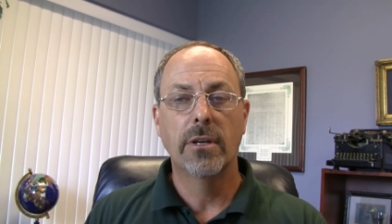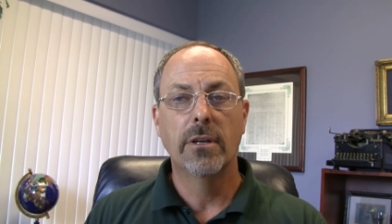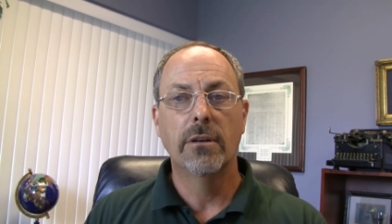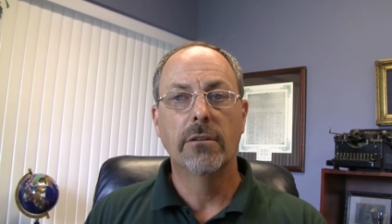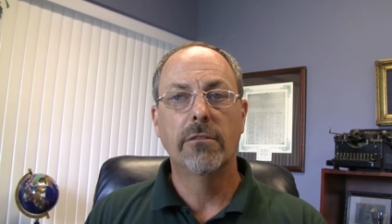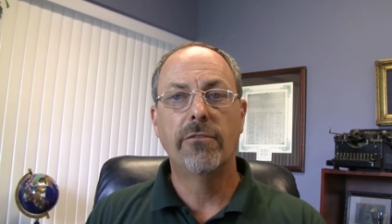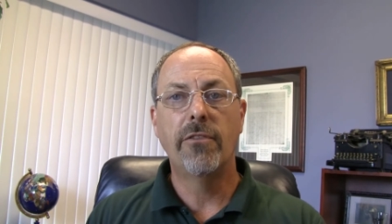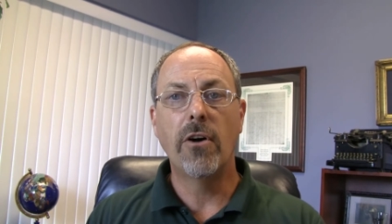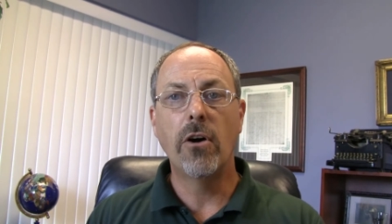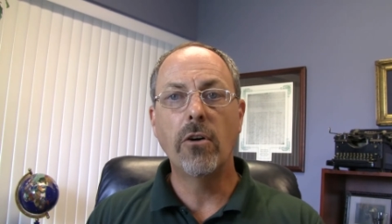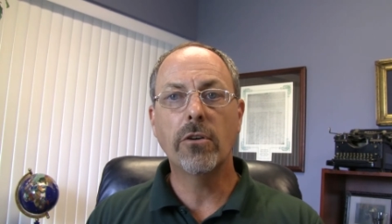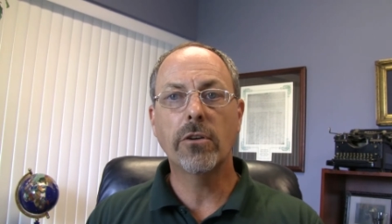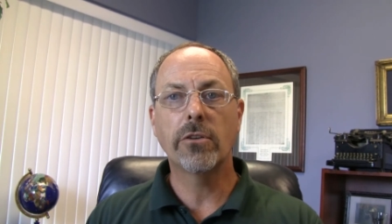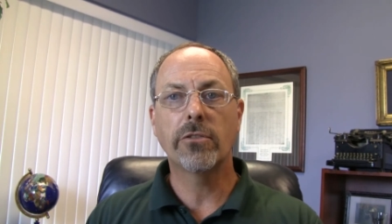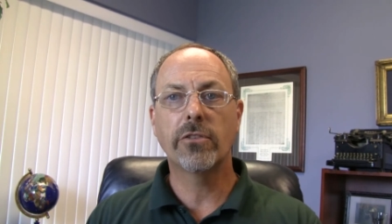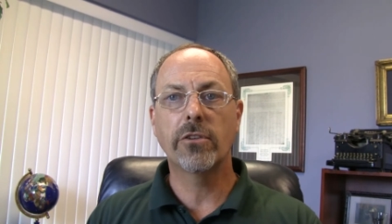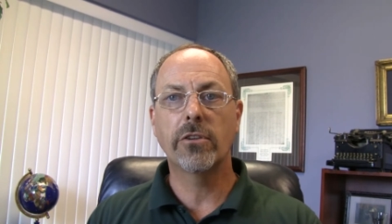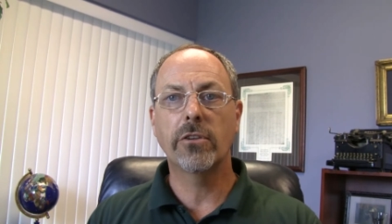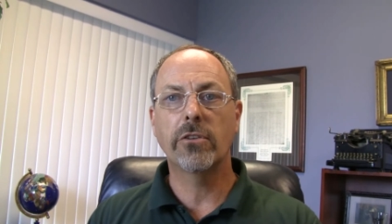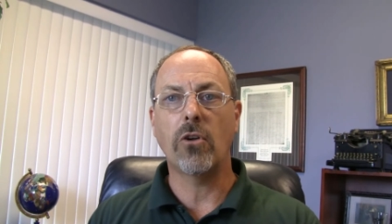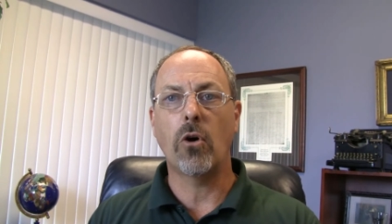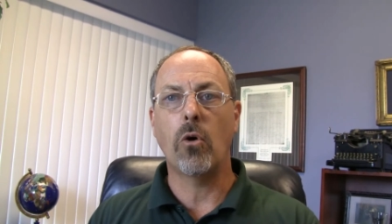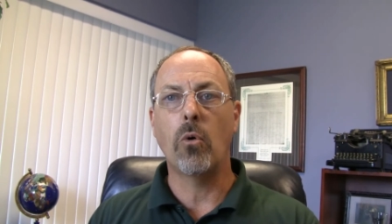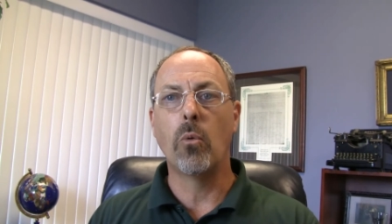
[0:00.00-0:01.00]

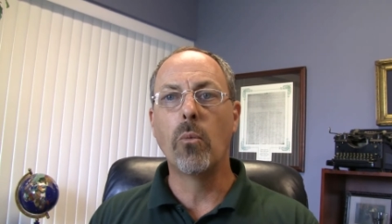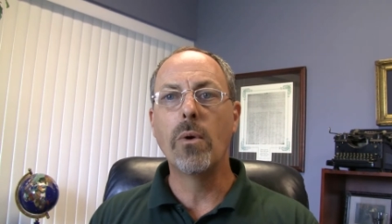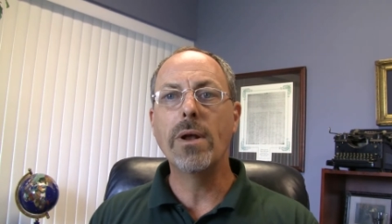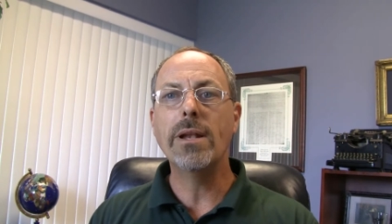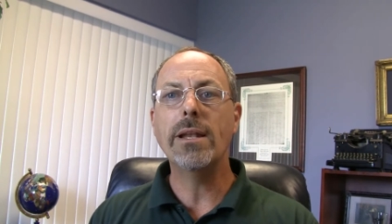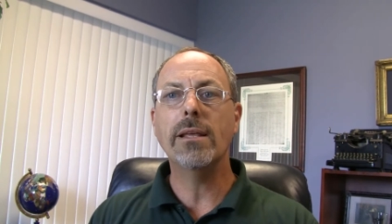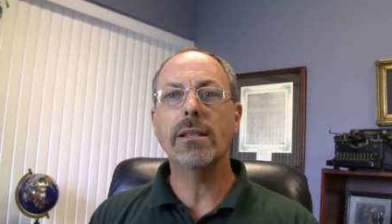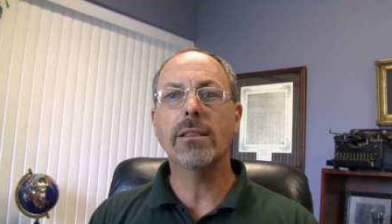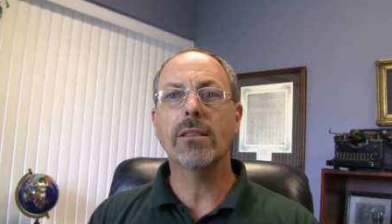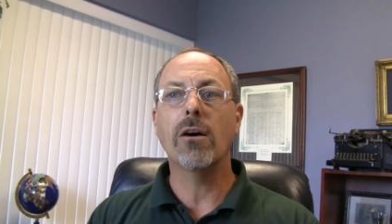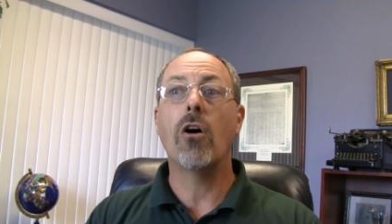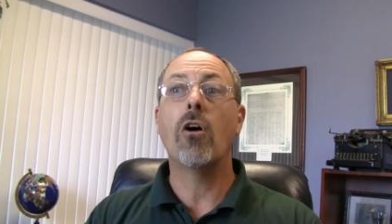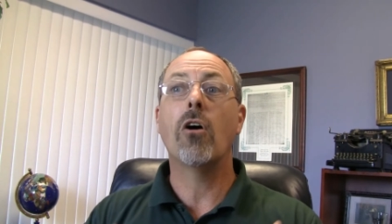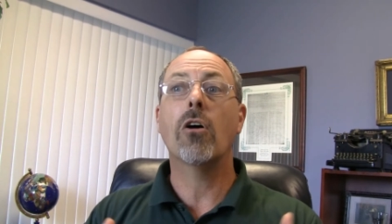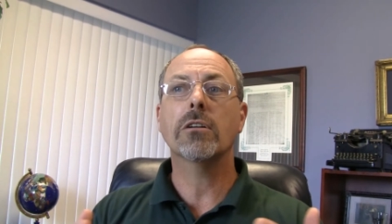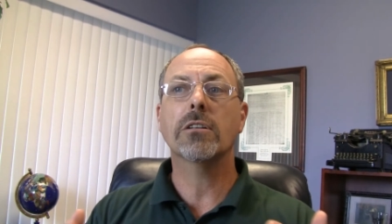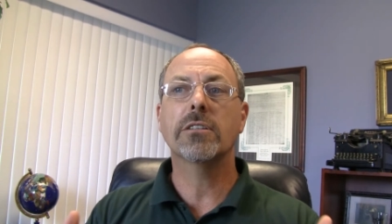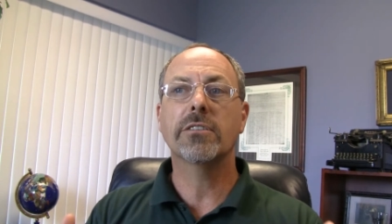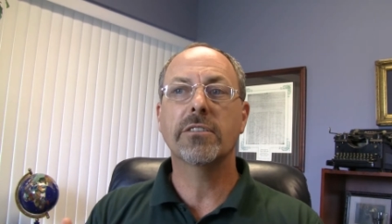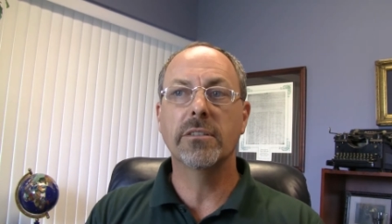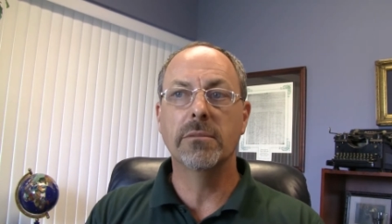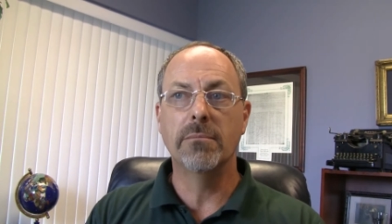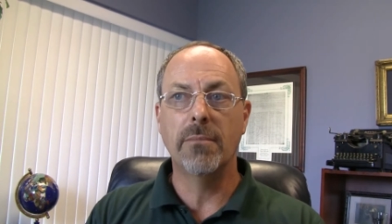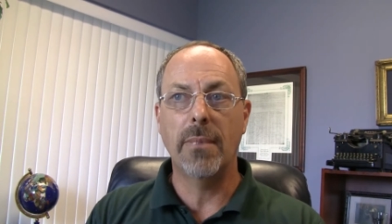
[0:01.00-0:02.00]
focuses on winning the
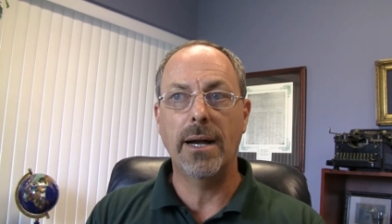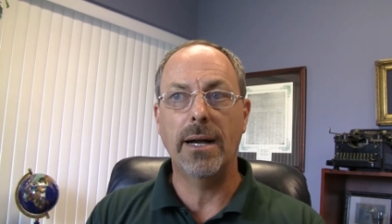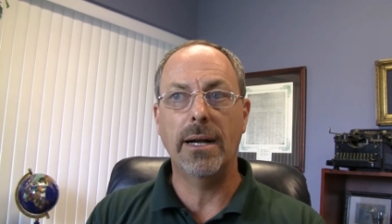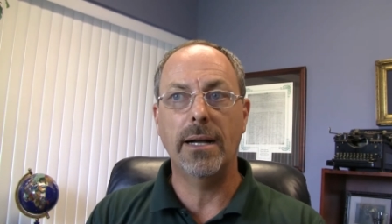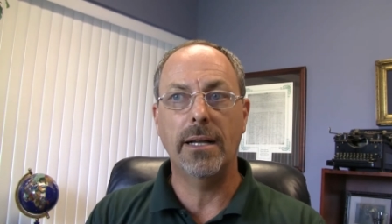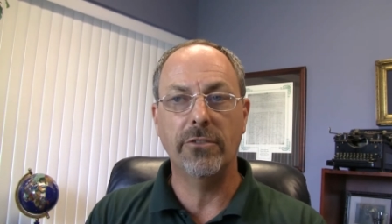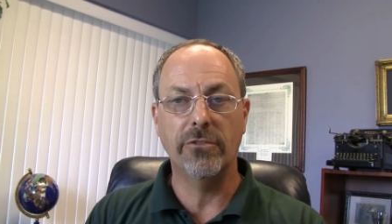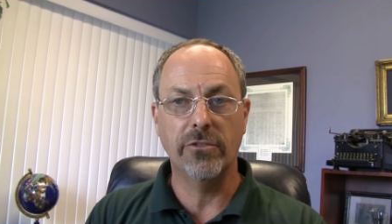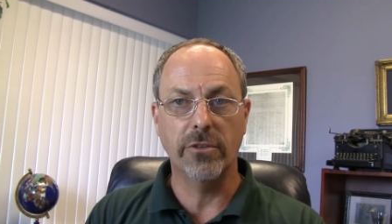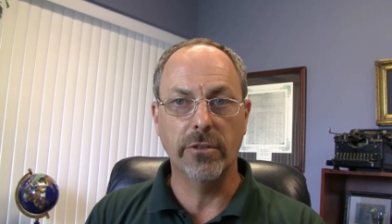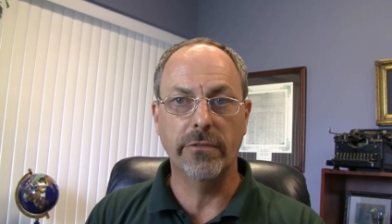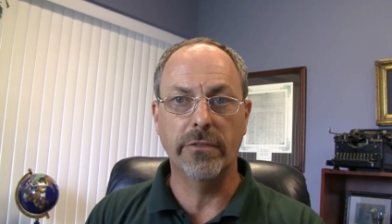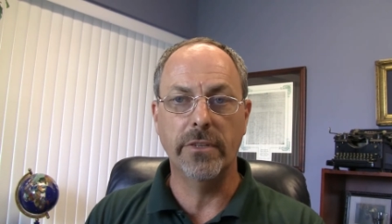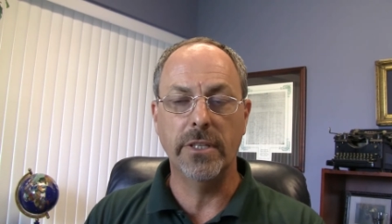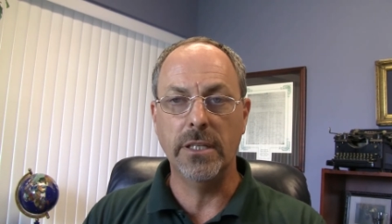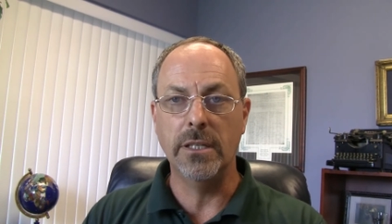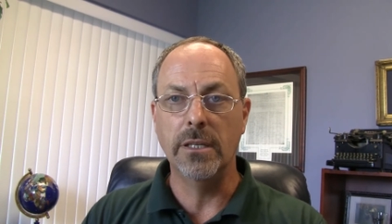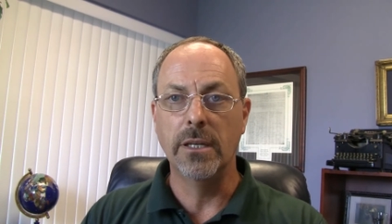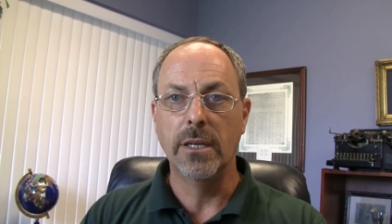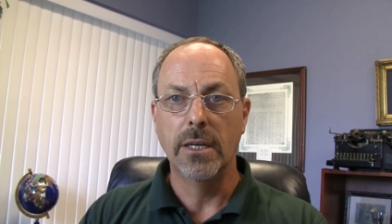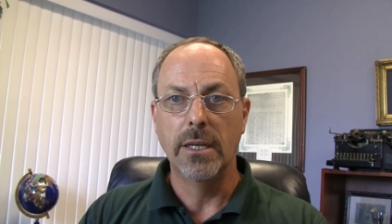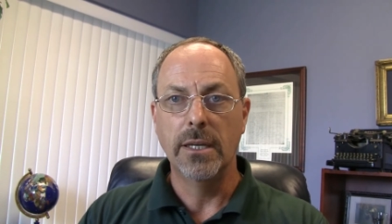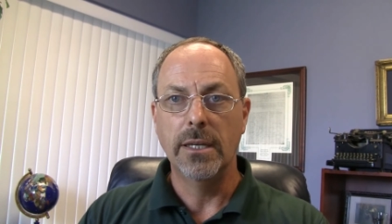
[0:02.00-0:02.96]
hearts and minds of the